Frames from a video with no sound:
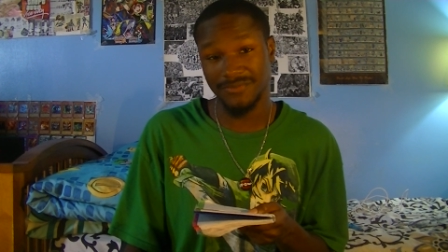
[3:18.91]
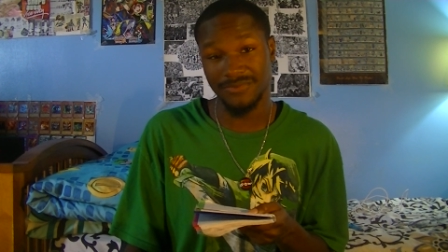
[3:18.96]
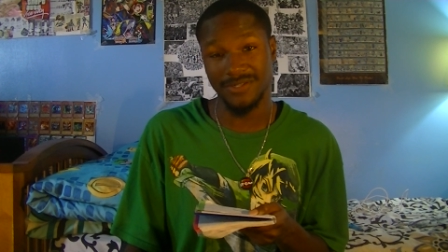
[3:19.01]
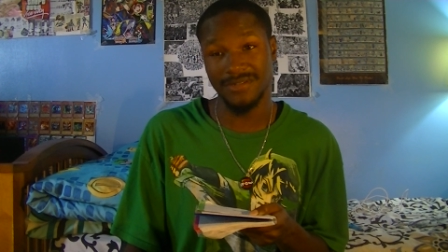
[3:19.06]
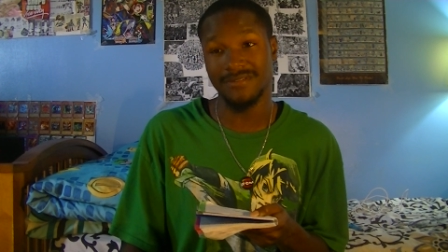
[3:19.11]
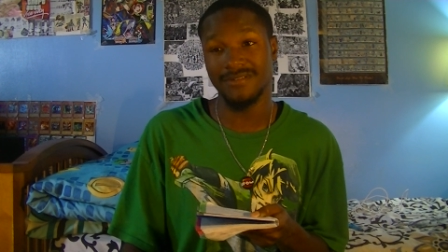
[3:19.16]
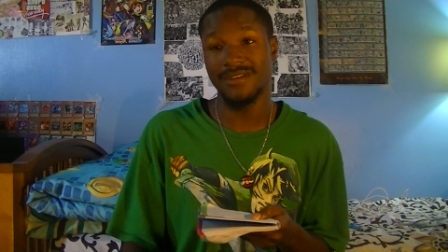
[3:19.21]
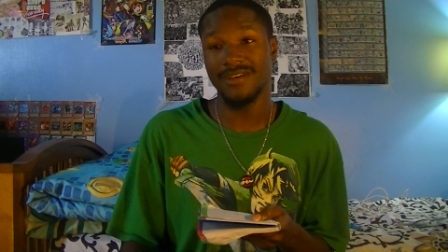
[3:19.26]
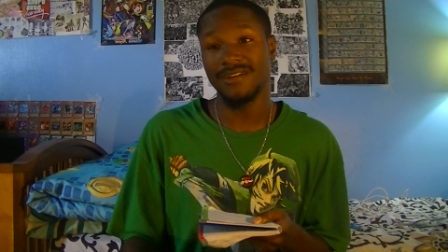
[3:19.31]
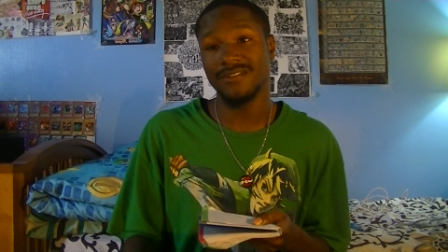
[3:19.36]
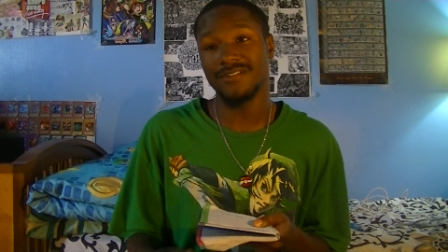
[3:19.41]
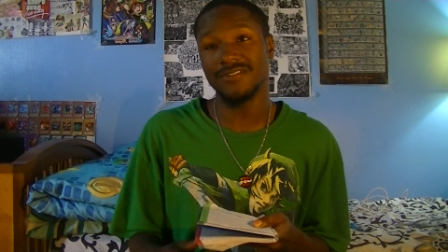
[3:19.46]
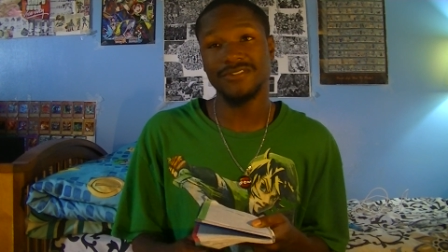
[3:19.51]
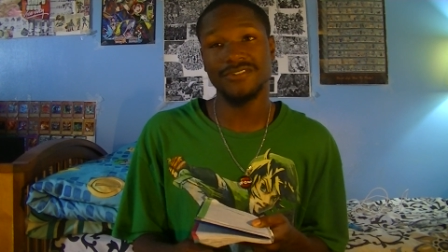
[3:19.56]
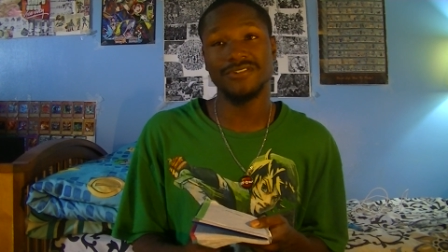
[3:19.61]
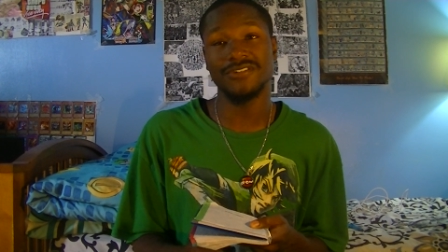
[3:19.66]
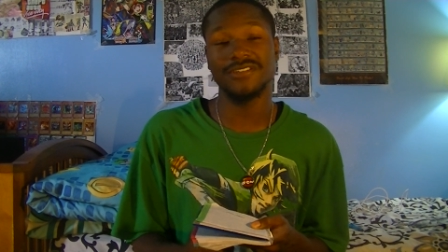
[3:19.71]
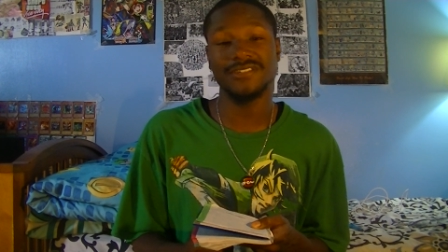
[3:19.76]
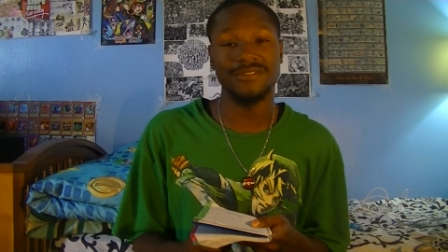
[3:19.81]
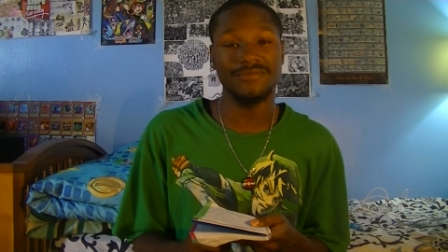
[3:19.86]
But those are
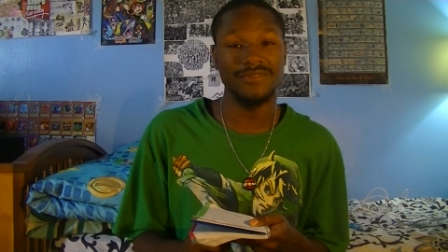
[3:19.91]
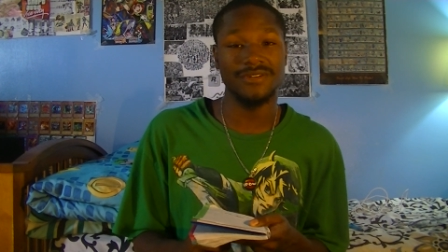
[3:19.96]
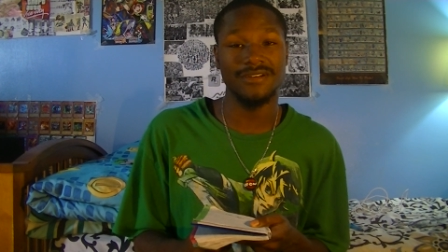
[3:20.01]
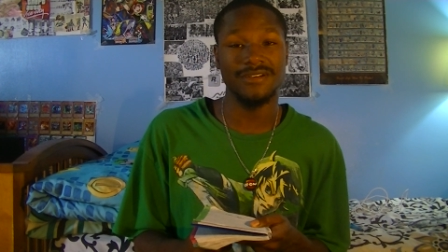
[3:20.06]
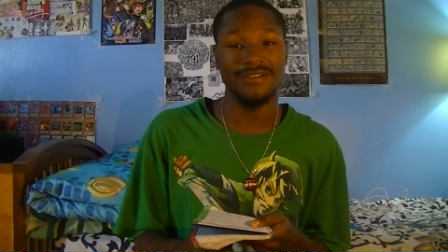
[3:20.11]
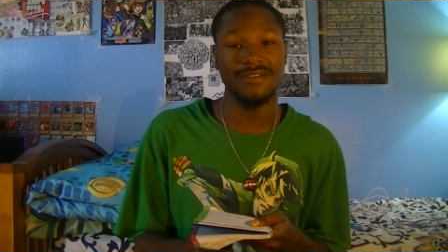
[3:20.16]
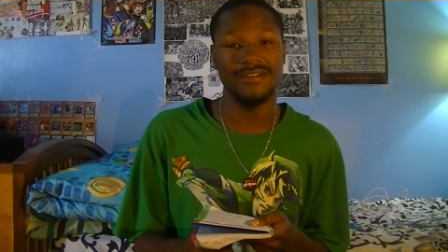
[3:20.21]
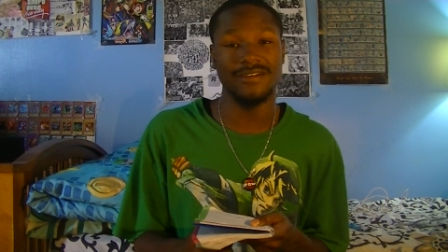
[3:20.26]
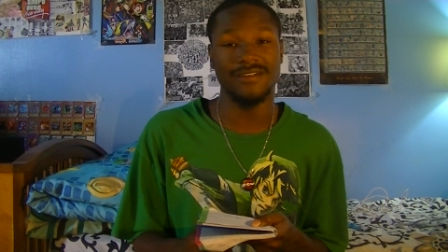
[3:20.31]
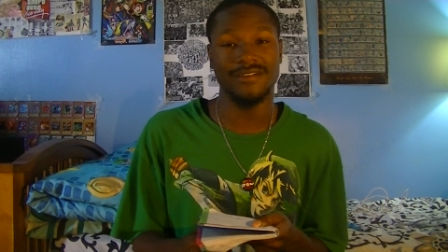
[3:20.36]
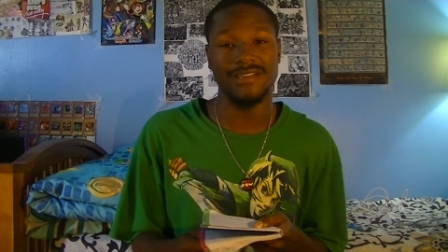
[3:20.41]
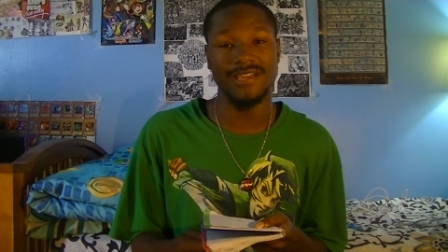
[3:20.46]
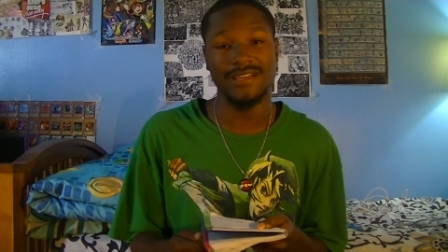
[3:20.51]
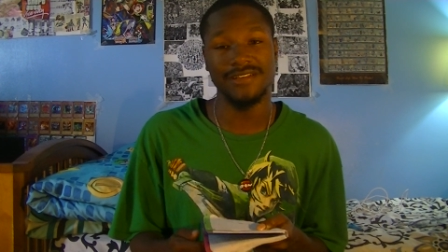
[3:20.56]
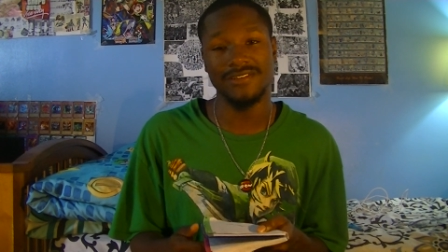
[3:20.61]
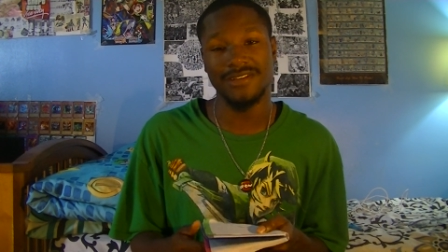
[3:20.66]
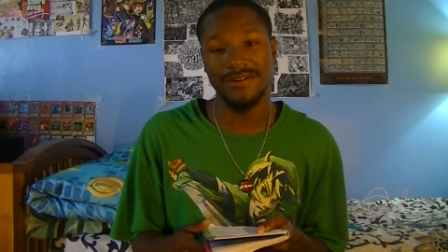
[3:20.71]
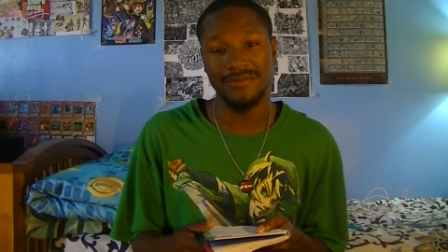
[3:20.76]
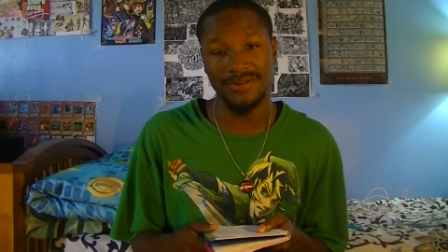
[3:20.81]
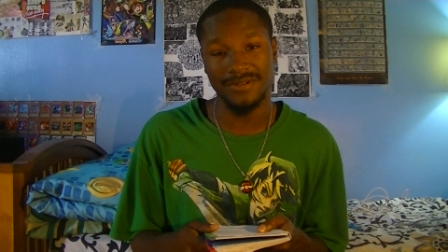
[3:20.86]
just some of the uh,
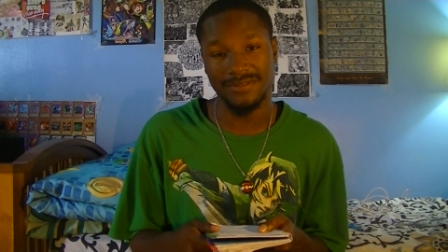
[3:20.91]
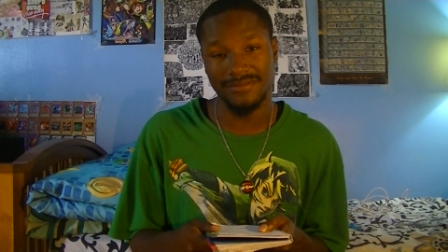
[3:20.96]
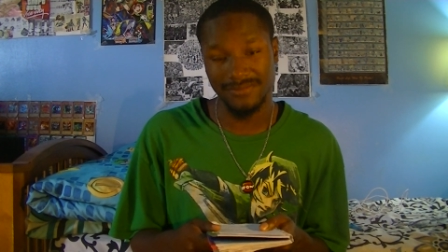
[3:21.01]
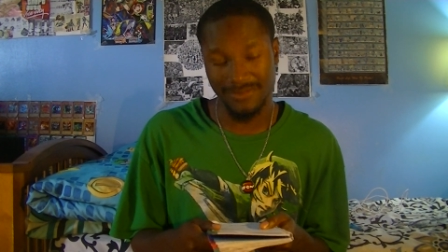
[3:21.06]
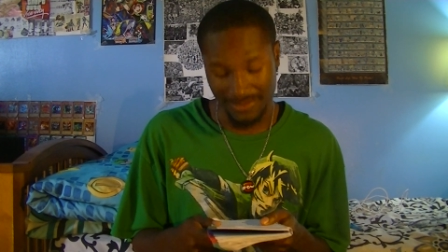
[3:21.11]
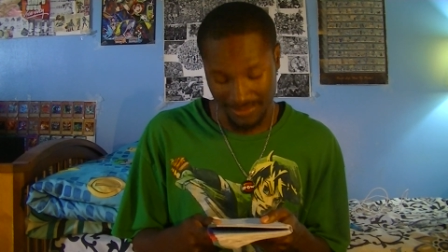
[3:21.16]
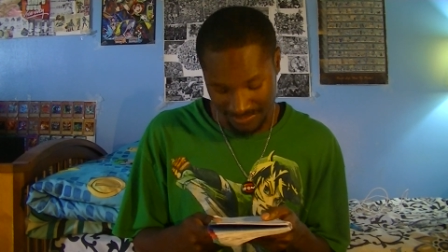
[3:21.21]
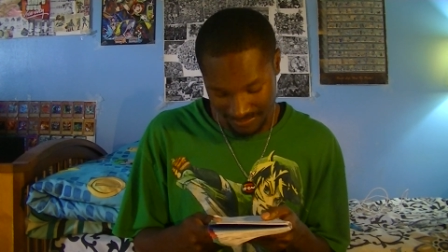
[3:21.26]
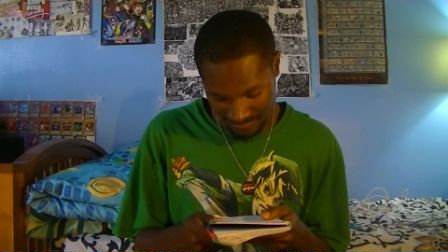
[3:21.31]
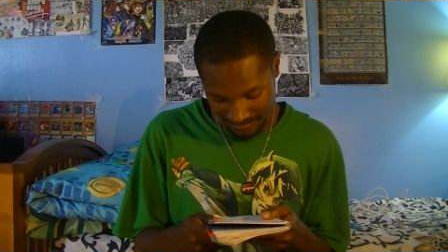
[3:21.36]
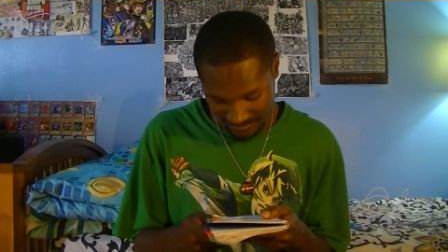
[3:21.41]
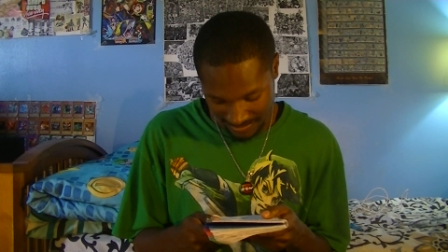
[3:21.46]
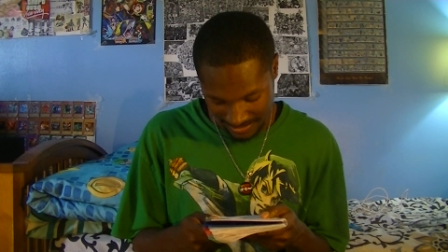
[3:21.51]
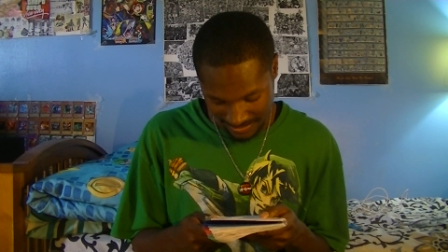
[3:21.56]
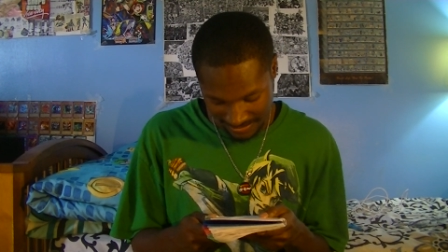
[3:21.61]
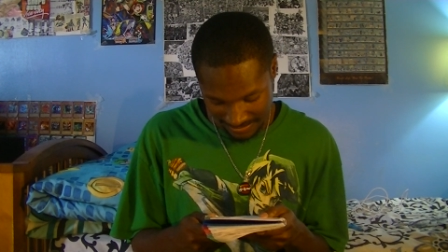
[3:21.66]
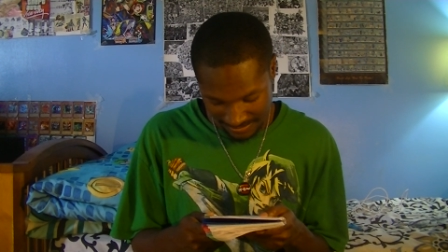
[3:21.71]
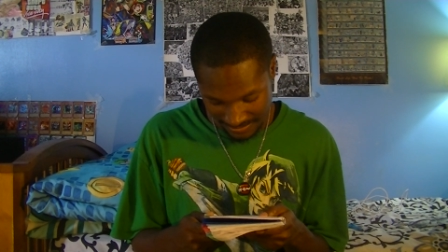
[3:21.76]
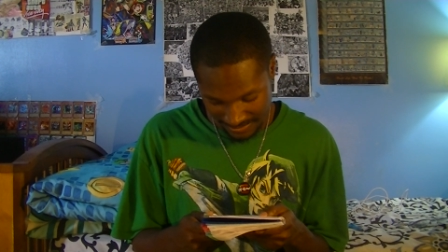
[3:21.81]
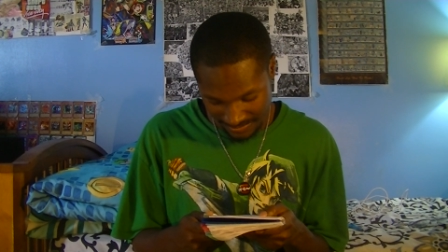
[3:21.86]
games I would uh,
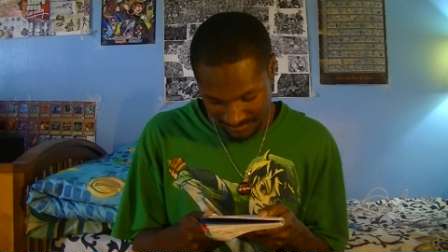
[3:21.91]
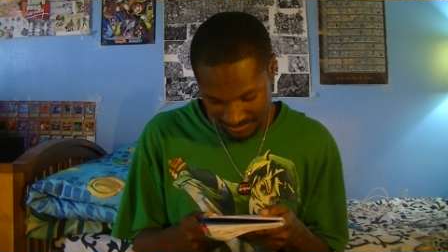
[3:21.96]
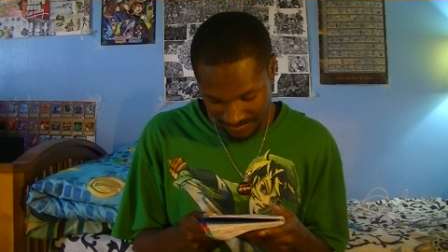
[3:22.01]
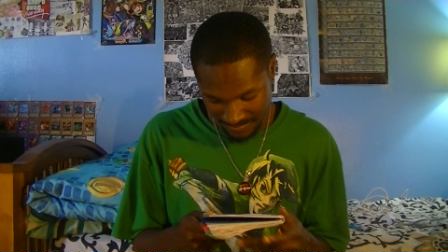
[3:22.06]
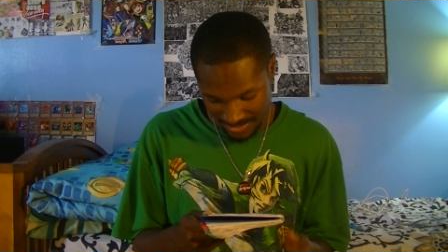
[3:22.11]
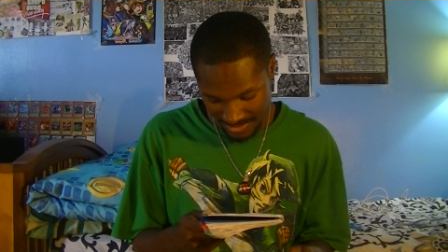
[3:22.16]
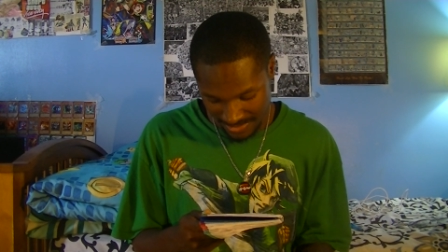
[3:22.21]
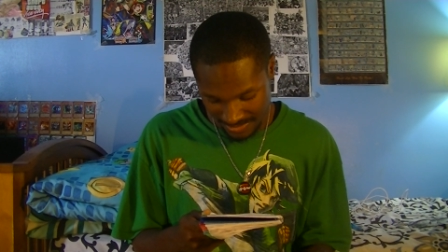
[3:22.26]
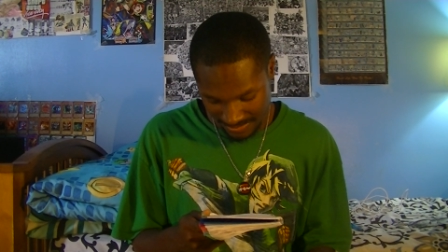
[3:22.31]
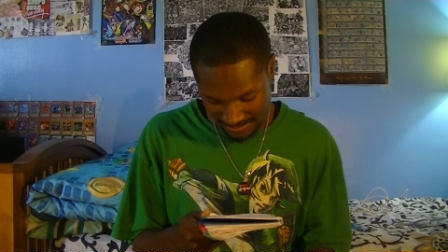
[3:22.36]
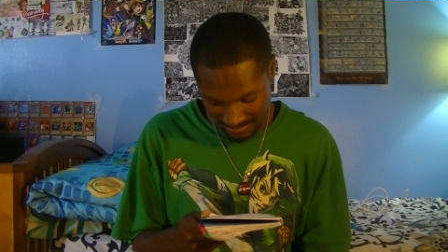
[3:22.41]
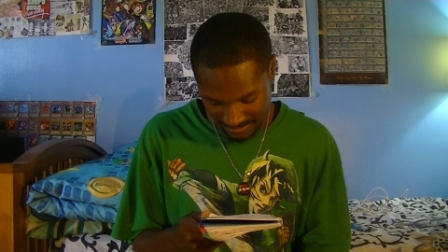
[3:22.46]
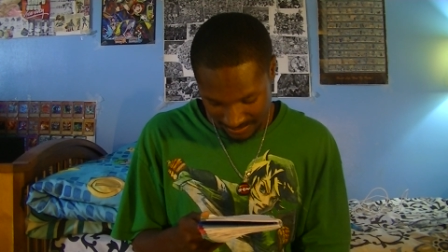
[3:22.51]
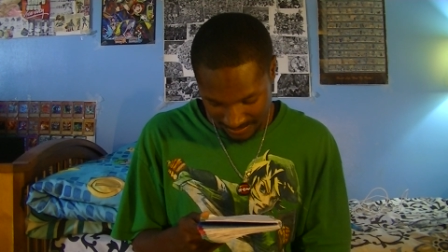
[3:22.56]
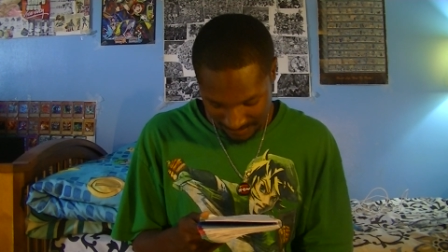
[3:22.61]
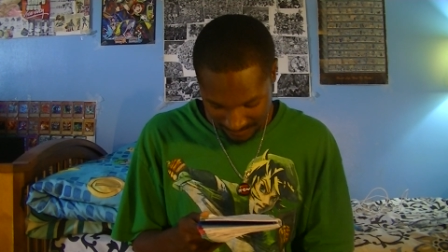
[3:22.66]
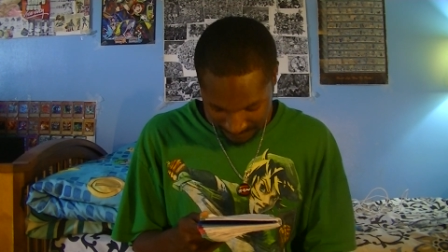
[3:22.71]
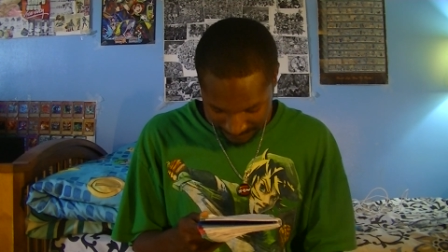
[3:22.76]
like to see remastered.